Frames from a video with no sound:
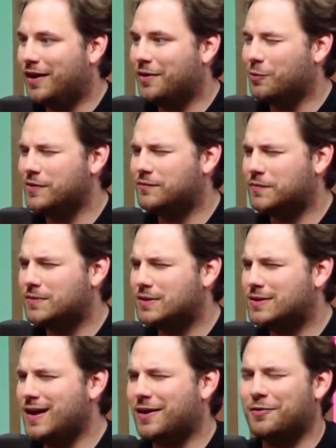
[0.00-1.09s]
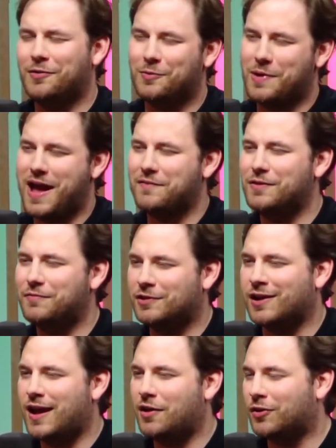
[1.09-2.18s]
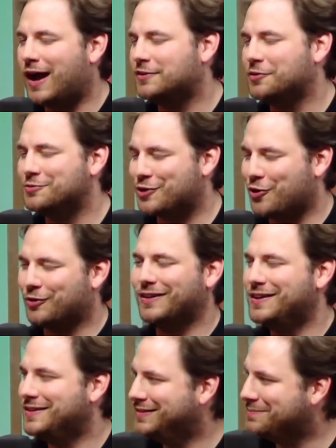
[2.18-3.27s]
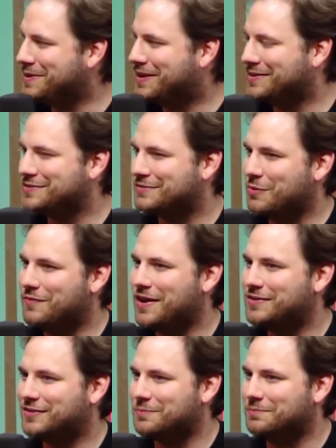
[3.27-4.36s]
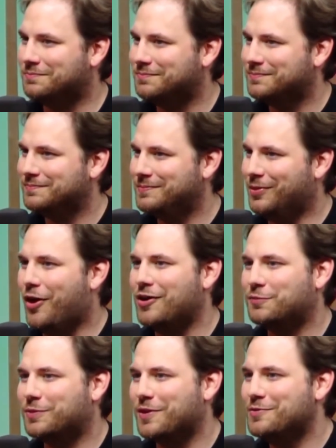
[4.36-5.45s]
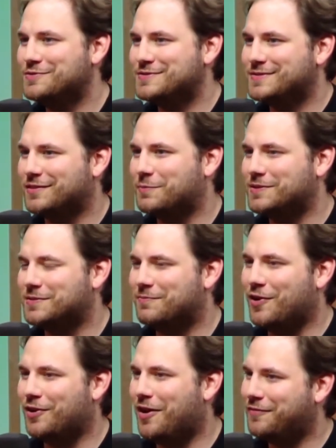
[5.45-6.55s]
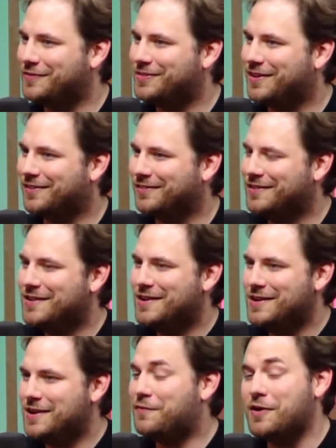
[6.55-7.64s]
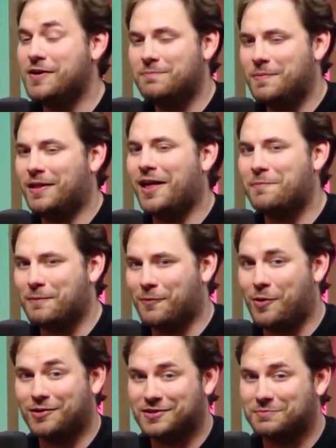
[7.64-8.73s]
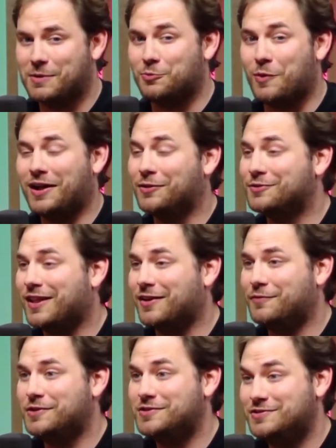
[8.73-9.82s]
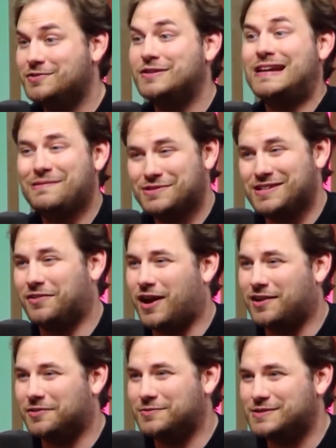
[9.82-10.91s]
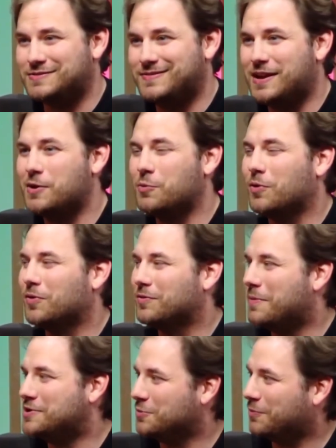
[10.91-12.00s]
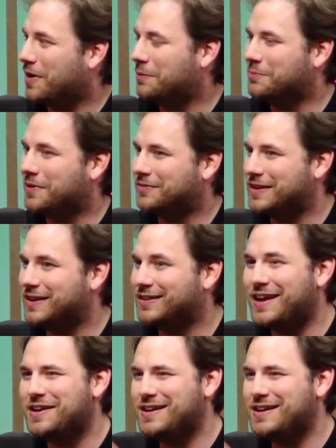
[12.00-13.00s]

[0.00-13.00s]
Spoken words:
I don't know that we have enough Elgatos currently because we've had some loss with those. There's been some fall off in there. A lot of people wonder sometimes why I lose a lot of footage. It was the Elgatos. They were a major problem there at the end.